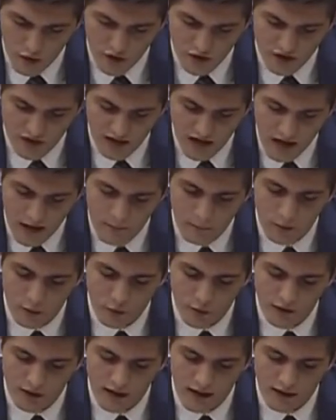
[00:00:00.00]
We ask
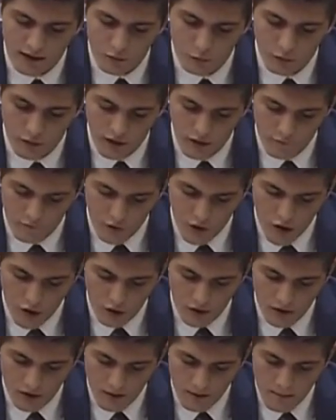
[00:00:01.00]
anyone in a position to
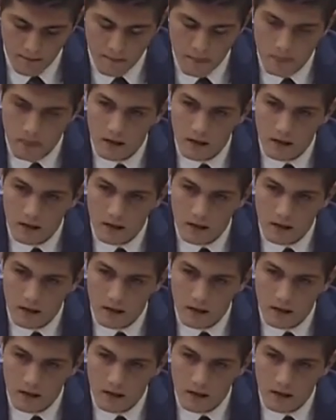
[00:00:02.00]
do so